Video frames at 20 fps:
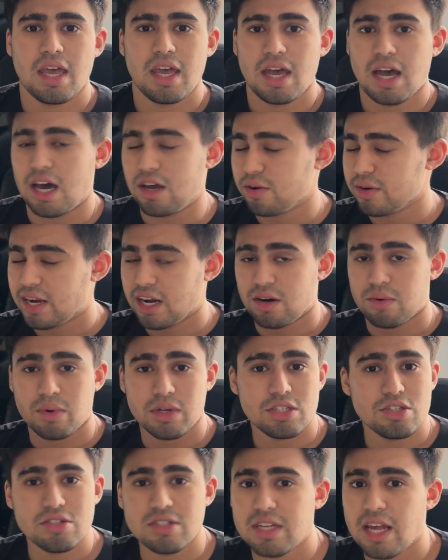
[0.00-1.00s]
I don't care
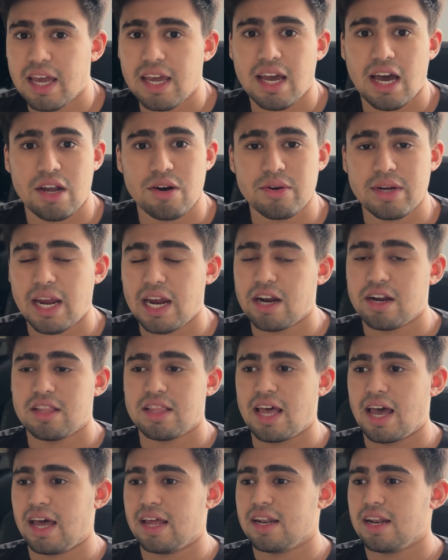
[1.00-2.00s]
what you say. I don't care
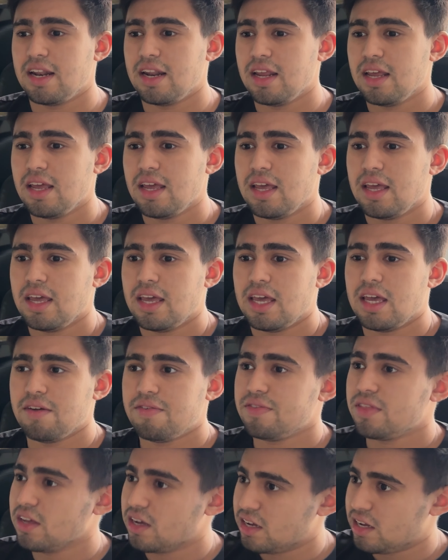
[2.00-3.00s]
that
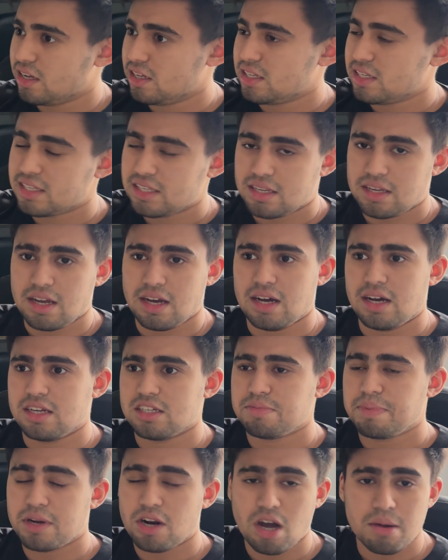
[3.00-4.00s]
if the
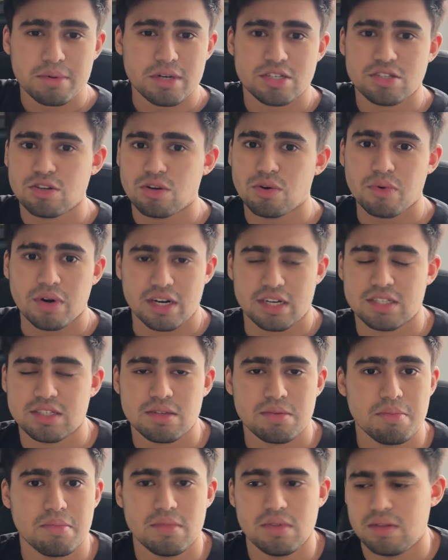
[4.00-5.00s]
speedometer still
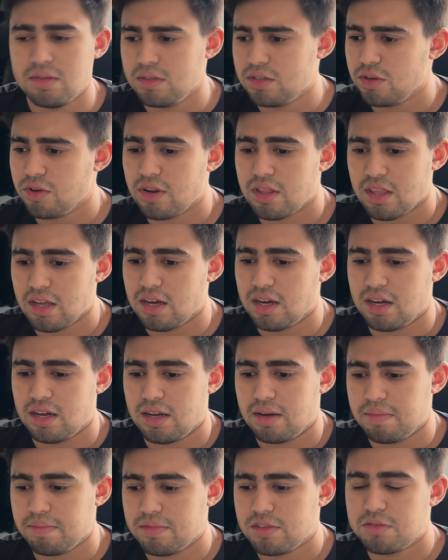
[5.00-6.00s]
works due to
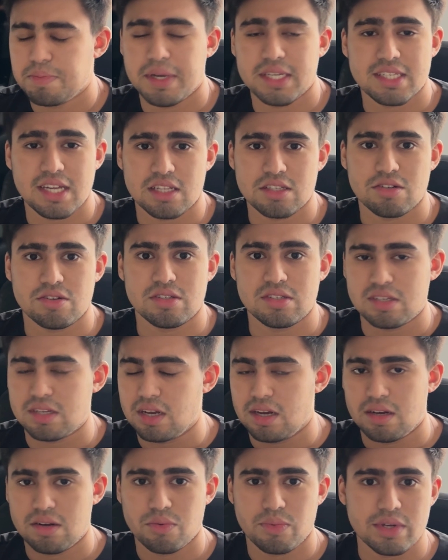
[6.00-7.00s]
the speed sensors,
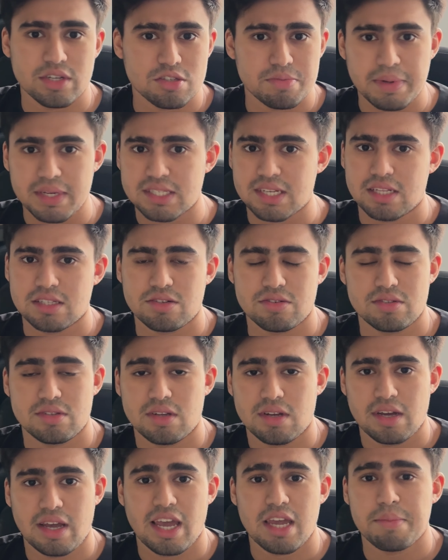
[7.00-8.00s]
the wheel speed sensors,
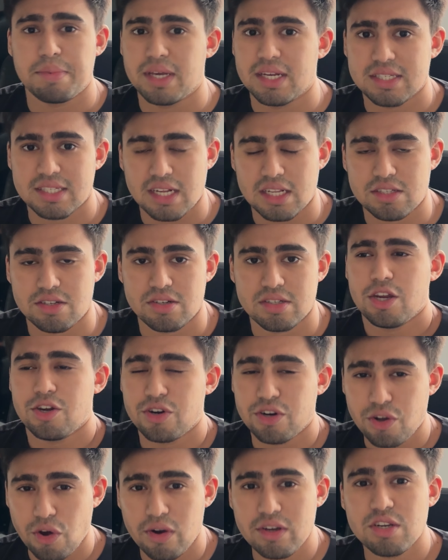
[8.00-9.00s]
the ABS sensors.
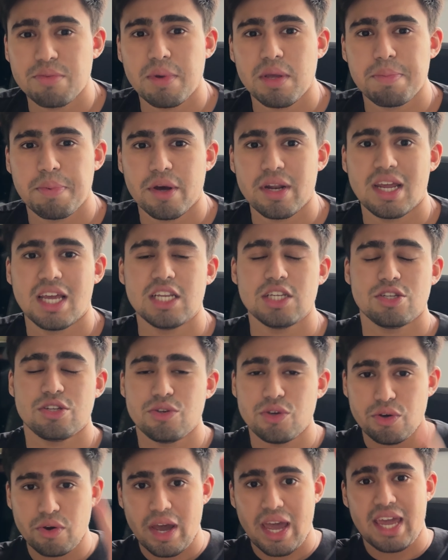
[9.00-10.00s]
You're going to be put
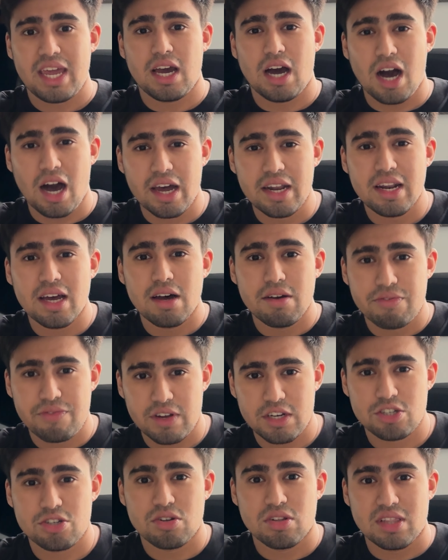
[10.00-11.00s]
into a
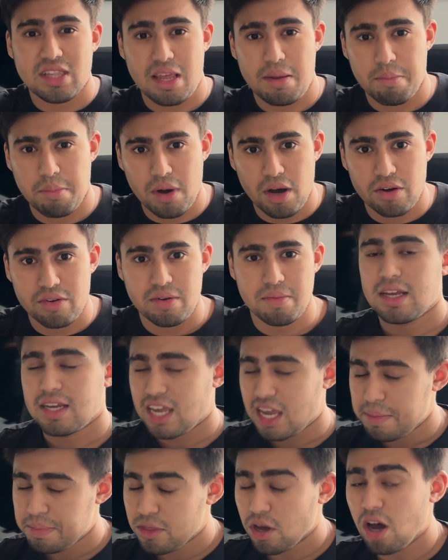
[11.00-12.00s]
unofficial limp mode.
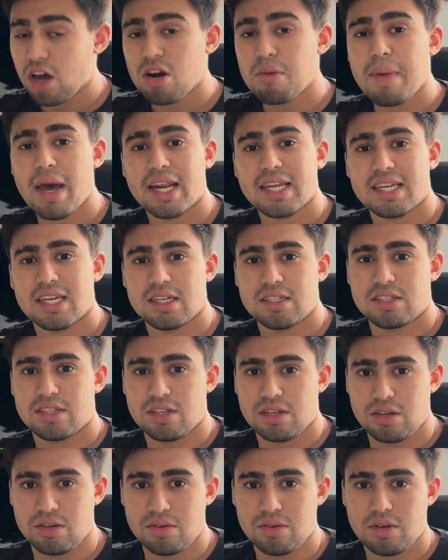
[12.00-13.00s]
Keep the automatic
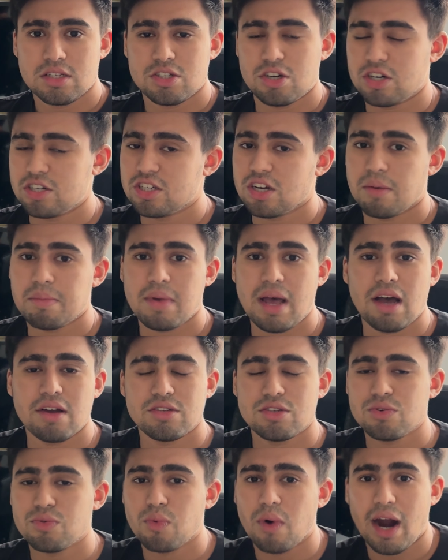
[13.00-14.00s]
ECU. Search up how
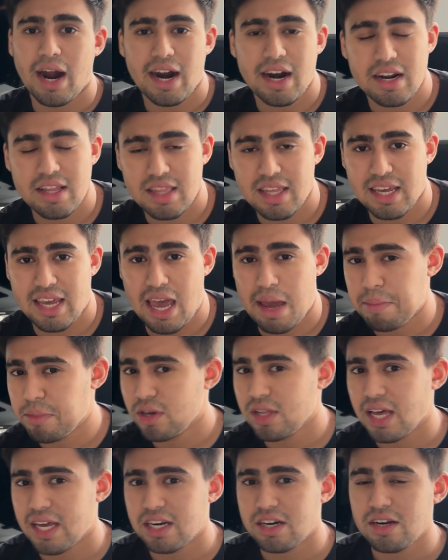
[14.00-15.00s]
to wire the
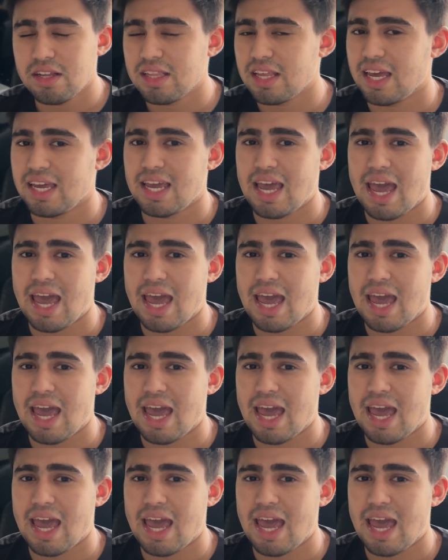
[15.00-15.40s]
emulator, the